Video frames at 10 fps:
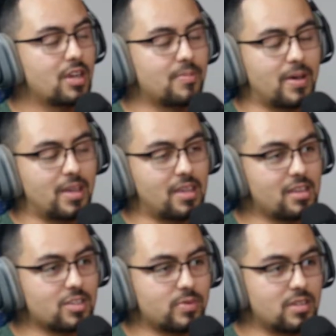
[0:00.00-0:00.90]
ended up buying
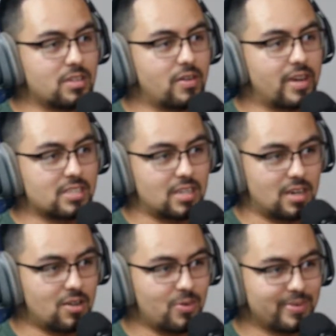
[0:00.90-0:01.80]
it because we didn't know how to say
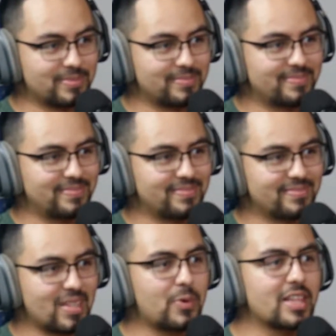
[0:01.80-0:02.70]
no.
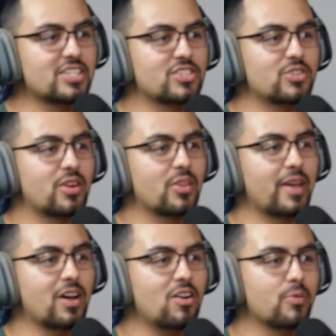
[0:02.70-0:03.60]
We listened to it on the
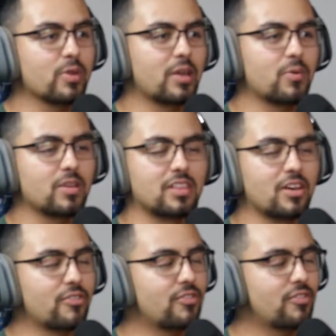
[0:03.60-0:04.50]
way home. We're like, what
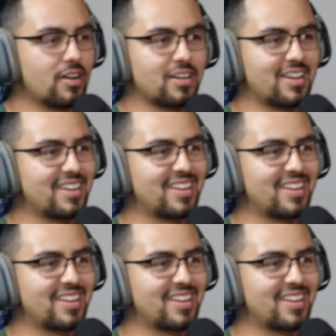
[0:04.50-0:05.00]
the fuck?